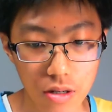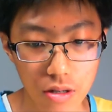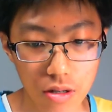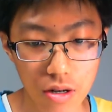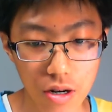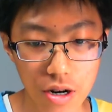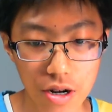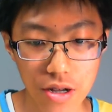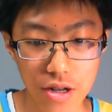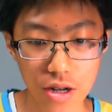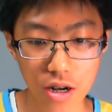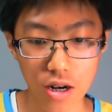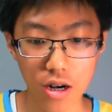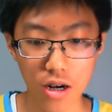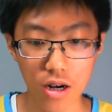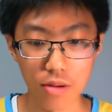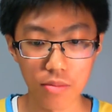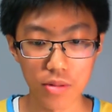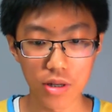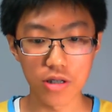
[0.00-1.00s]
Alright,
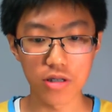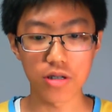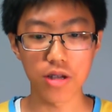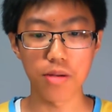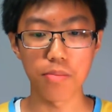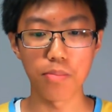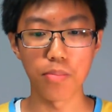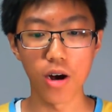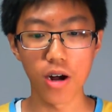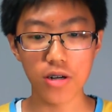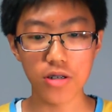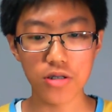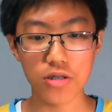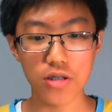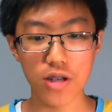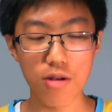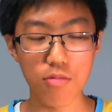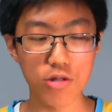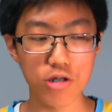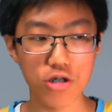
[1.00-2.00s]
it is a Body
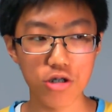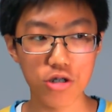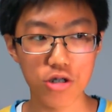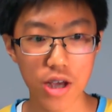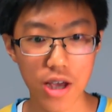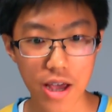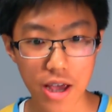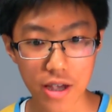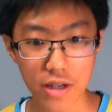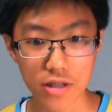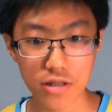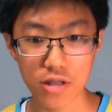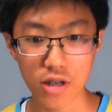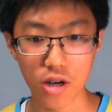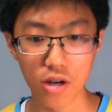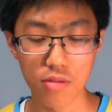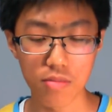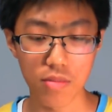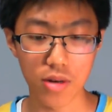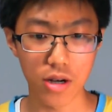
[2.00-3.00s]
Slam which takes
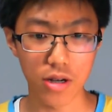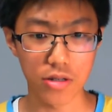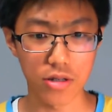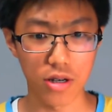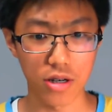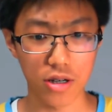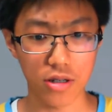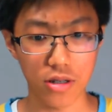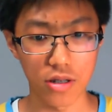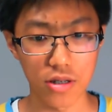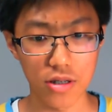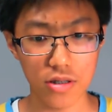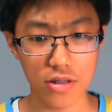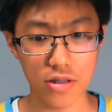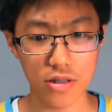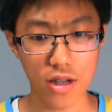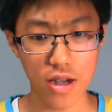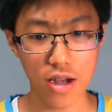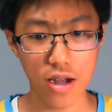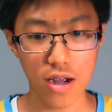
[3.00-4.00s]
out my
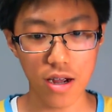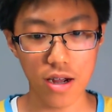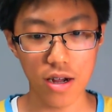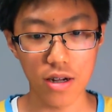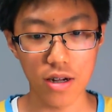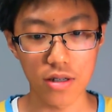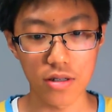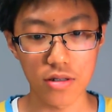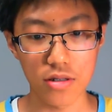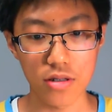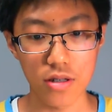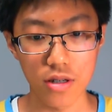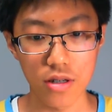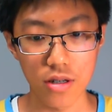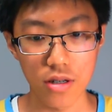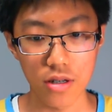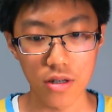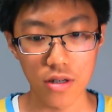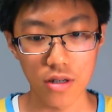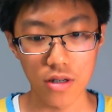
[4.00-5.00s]
Ducklett, and
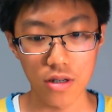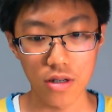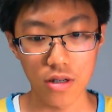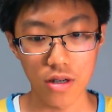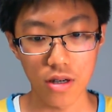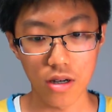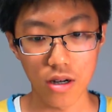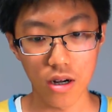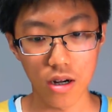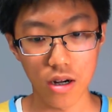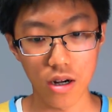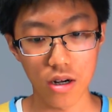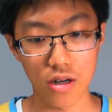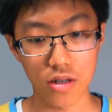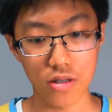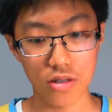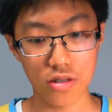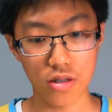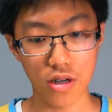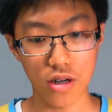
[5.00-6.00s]

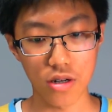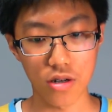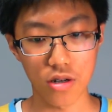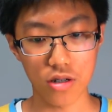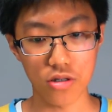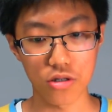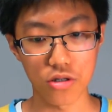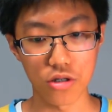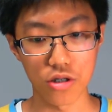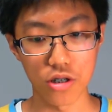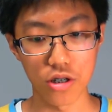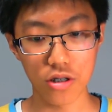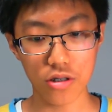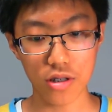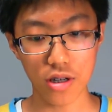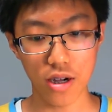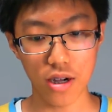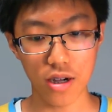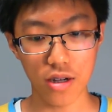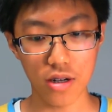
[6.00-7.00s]
I decide not to
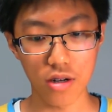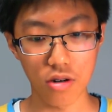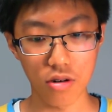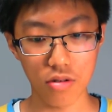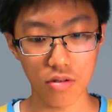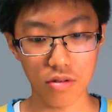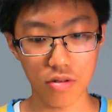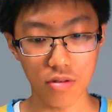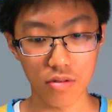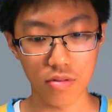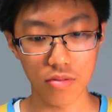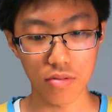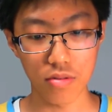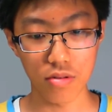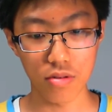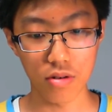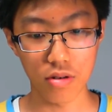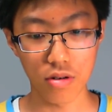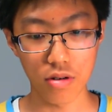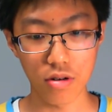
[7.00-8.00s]
shield that.
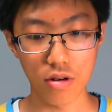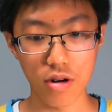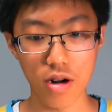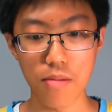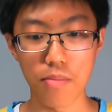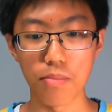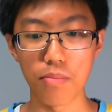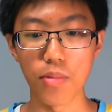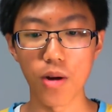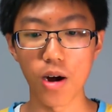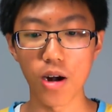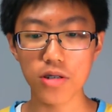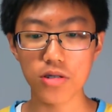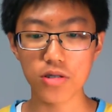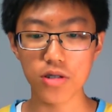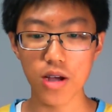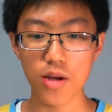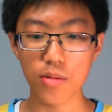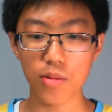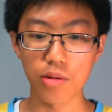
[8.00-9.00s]
Alright, Body
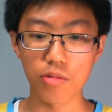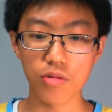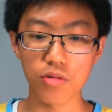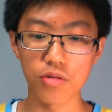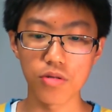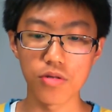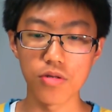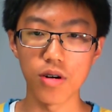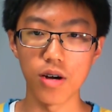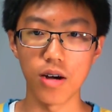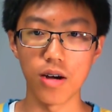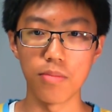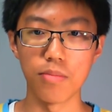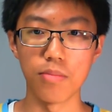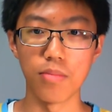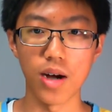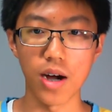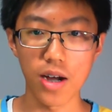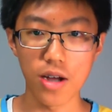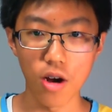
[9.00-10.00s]
Slam coming through
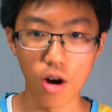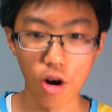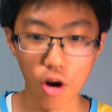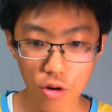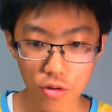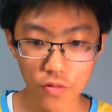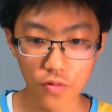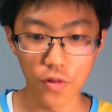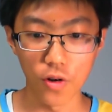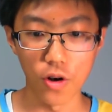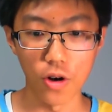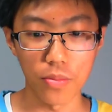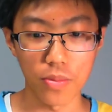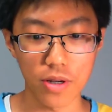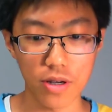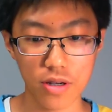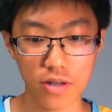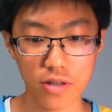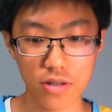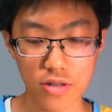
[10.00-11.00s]
on my own
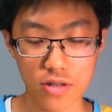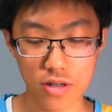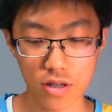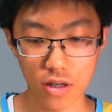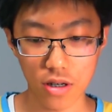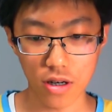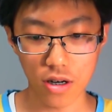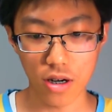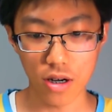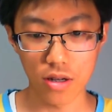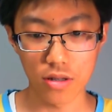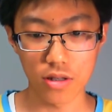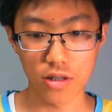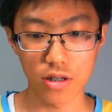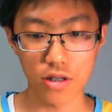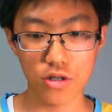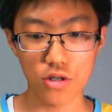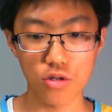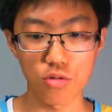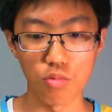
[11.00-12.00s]
Vulpix.
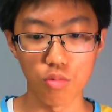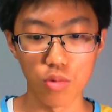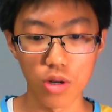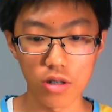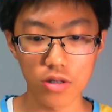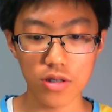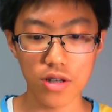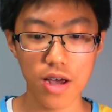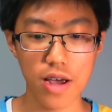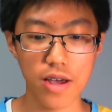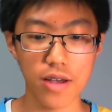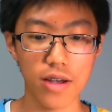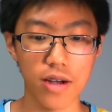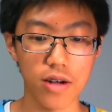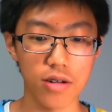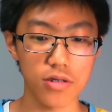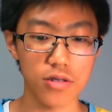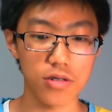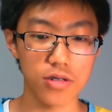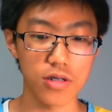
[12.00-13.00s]
This will take
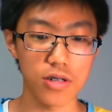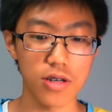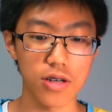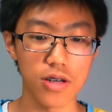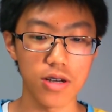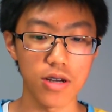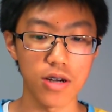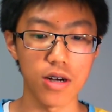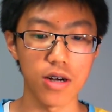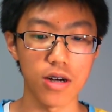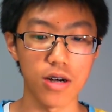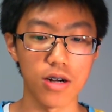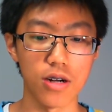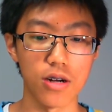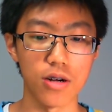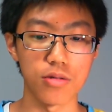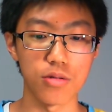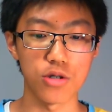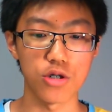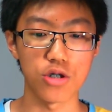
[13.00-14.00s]
out
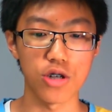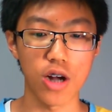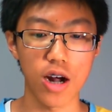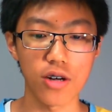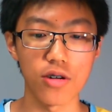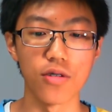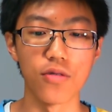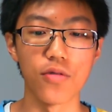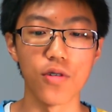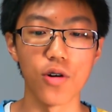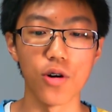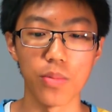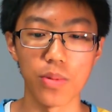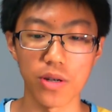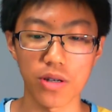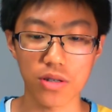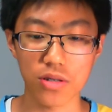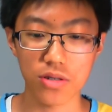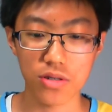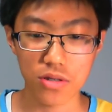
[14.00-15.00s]
the Shadow
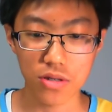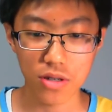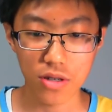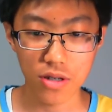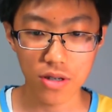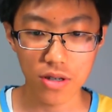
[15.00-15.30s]
Vulpix.